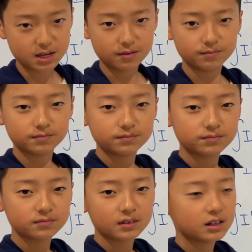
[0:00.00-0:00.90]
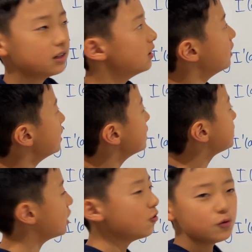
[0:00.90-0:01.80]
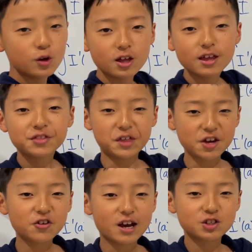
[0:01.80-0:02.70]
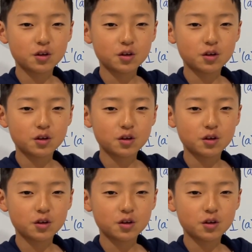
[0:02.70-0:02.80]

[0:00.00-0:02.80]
B. So thank you guys